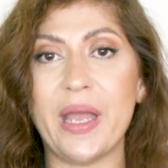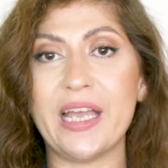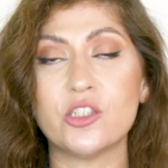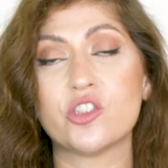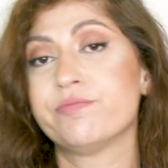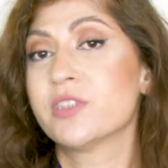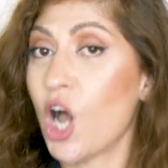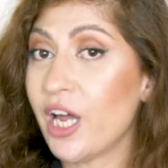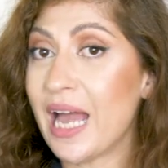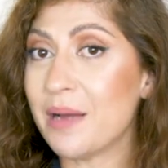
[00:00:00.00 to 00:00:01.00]
page
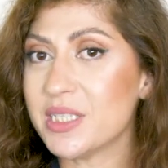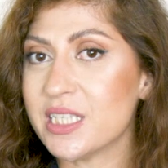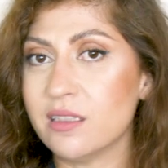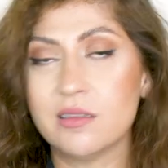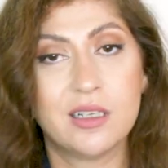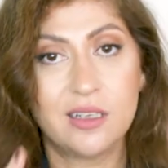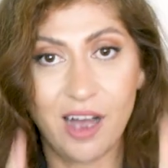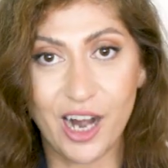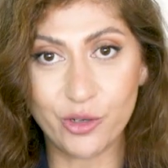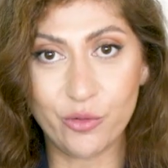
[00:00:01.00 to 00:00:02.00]
on Amazon.
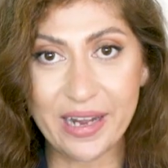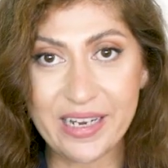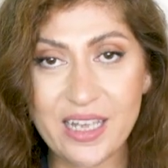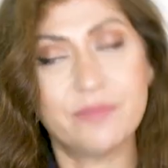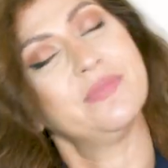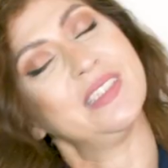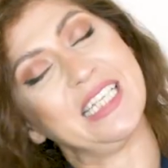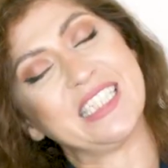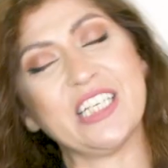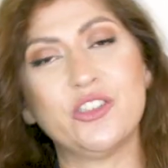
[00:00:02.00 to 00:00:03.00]
Are you ready?
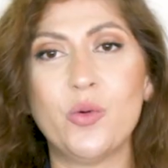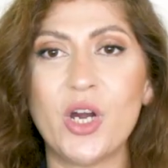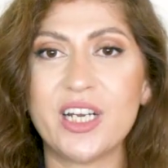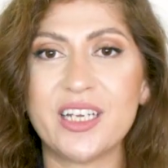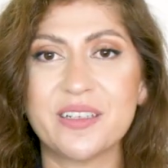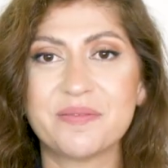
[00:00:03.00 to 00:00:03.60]
Let's get to work.